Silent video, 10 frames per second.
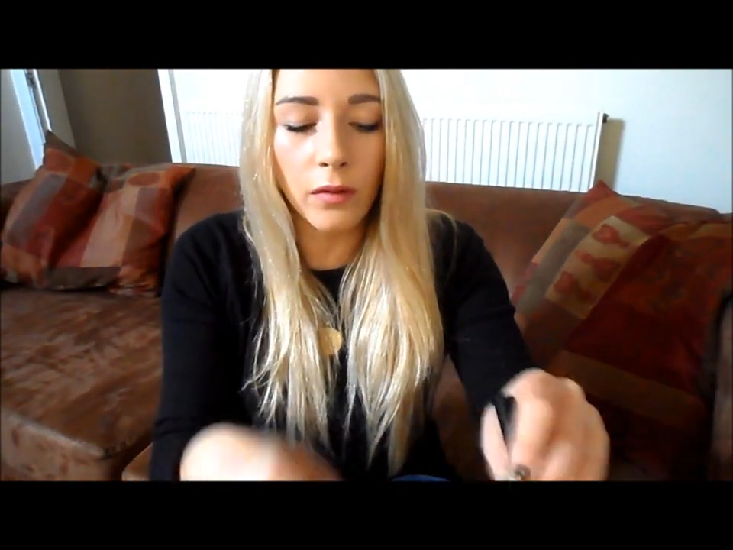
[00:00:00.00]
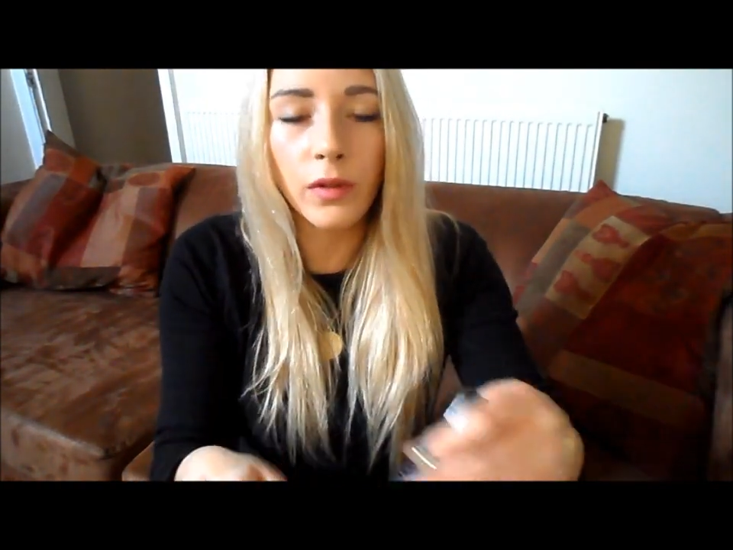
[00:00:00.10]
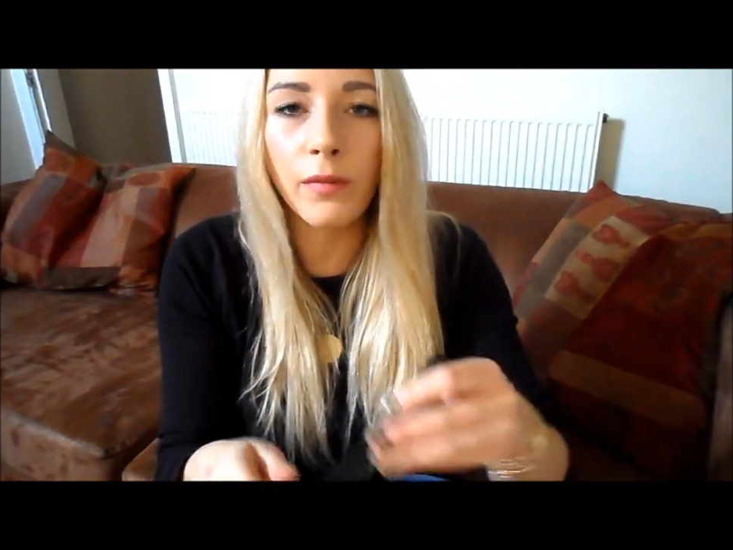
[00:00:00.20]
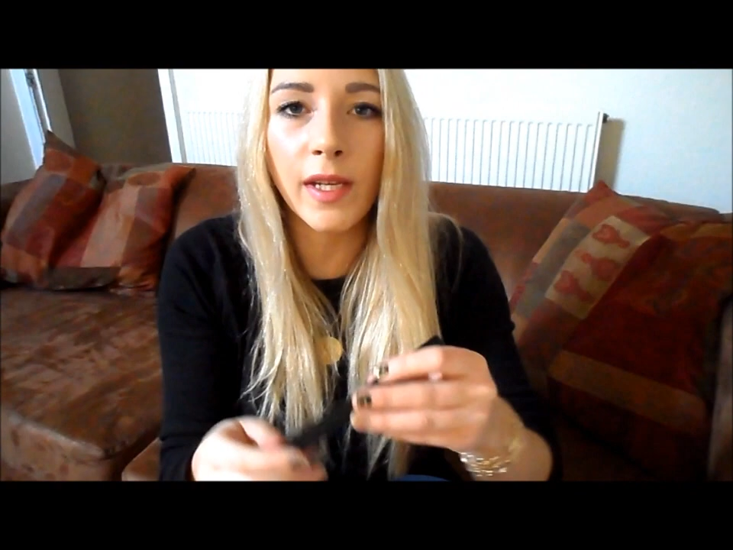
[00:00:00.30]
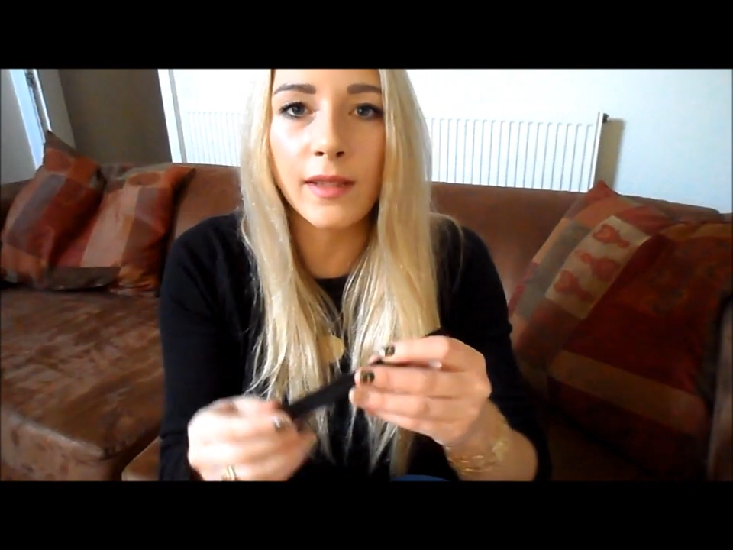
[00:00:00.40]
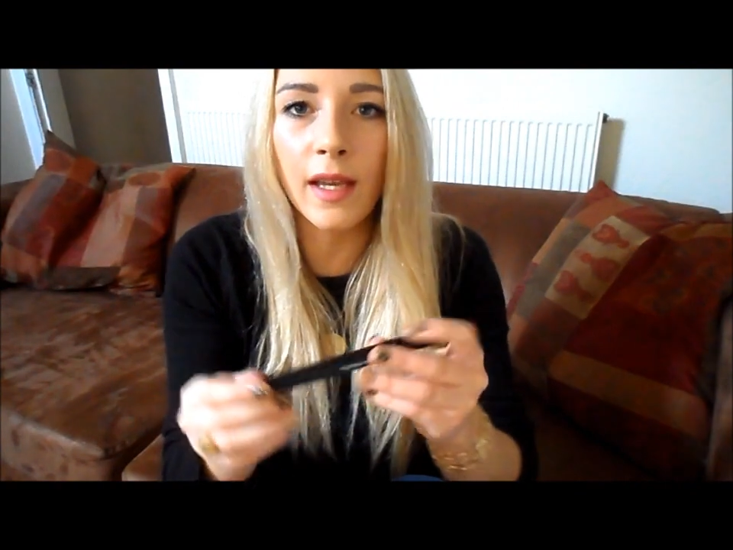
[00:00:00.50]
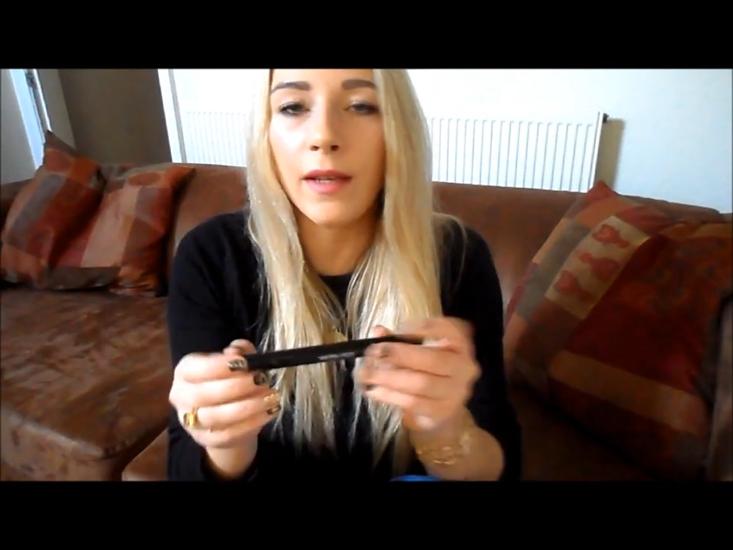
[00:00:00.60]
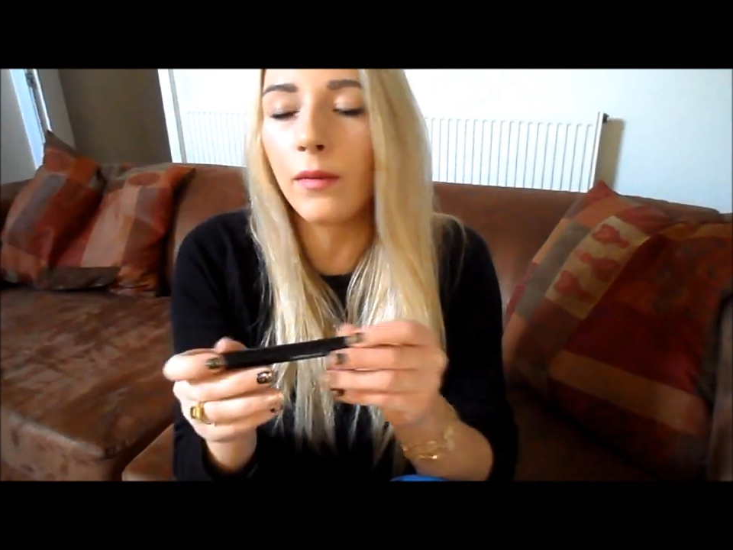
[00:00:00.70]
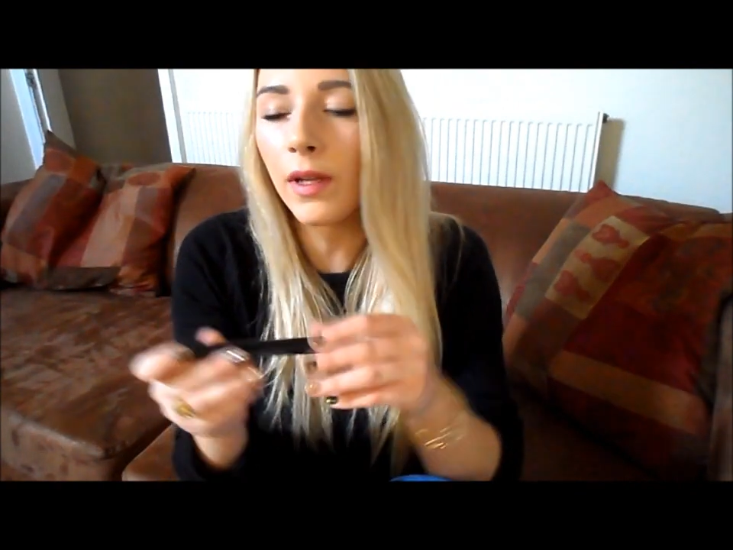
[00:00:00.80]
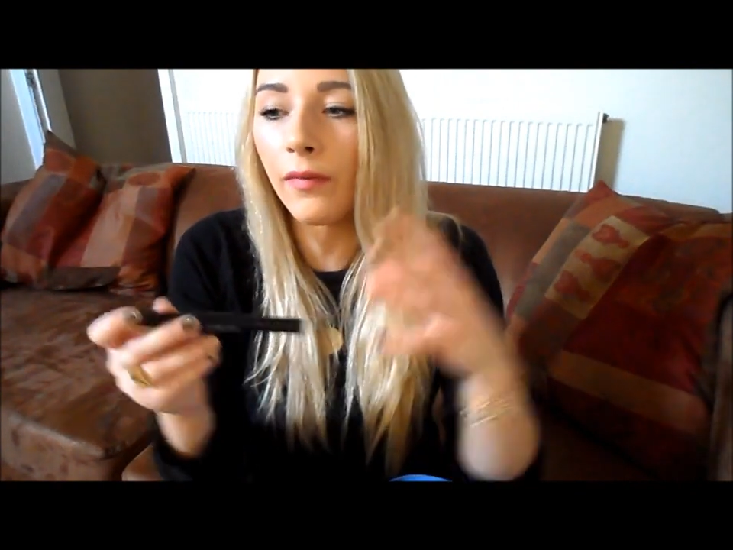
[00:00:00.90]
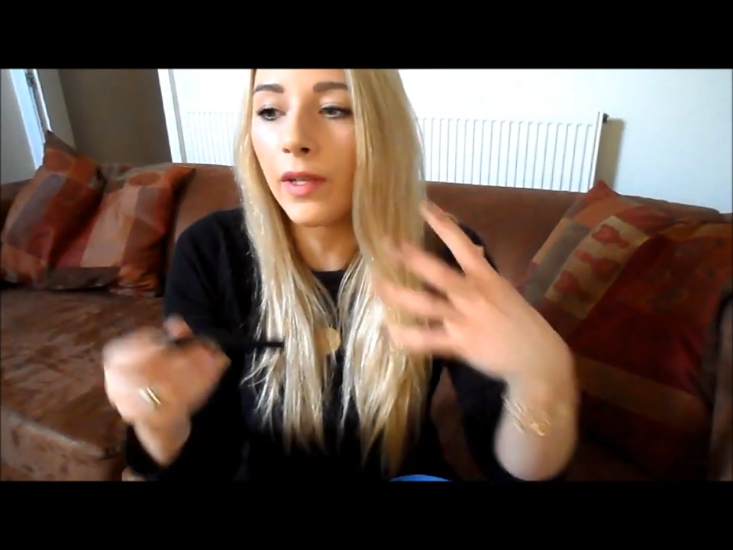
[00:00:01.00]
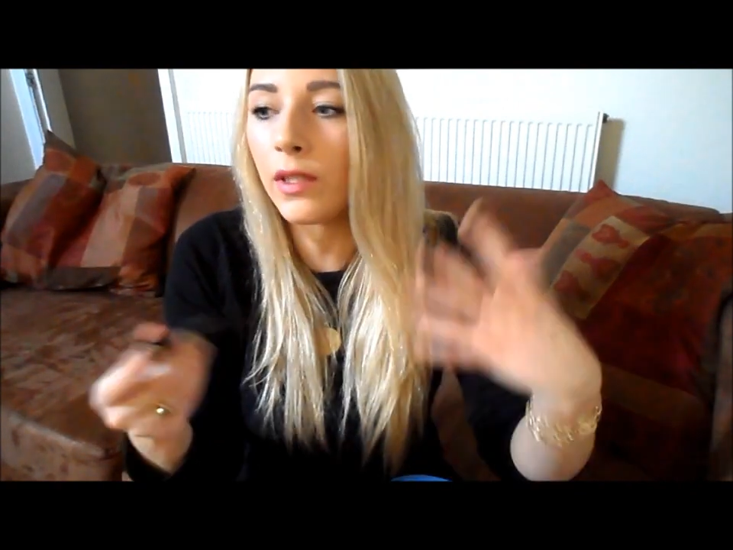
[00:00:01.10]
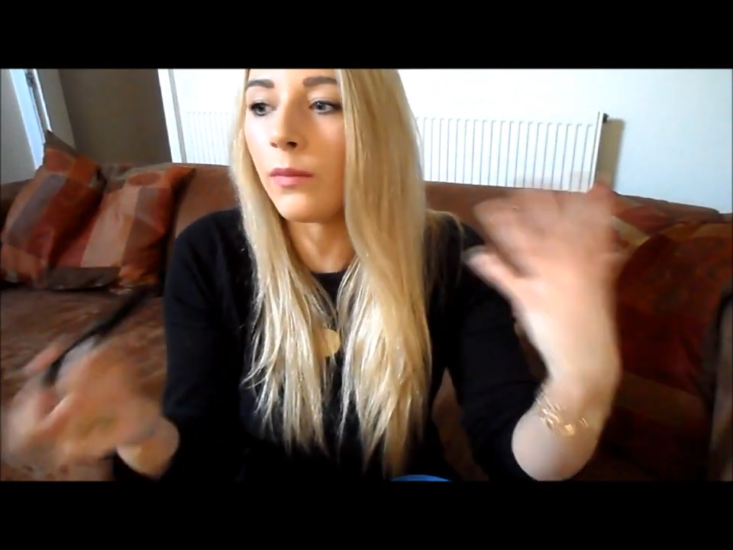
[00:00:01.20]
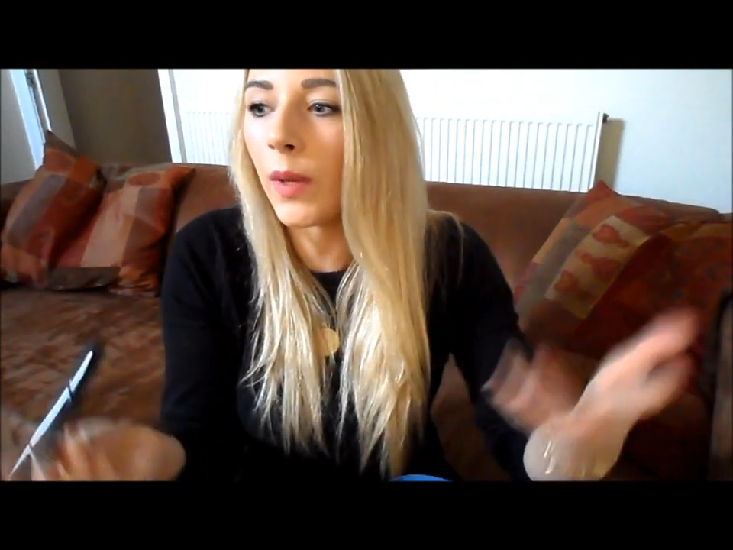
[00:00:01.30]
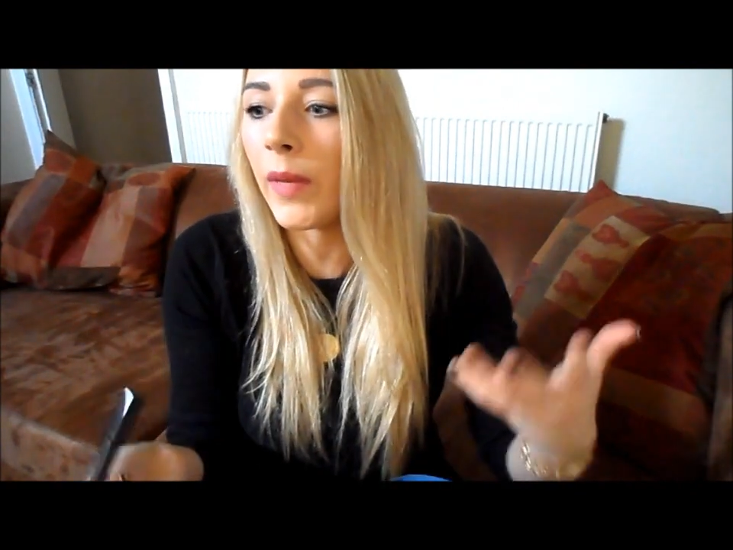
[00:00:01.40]
All the rest that if I
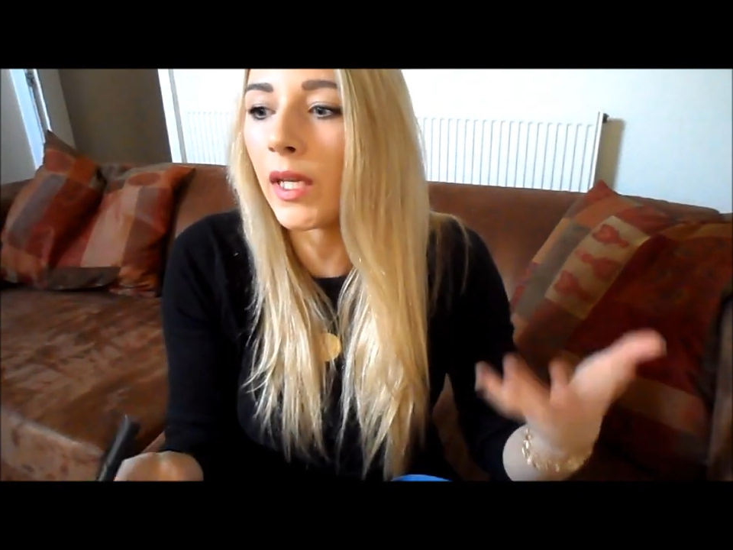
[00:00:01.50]
do my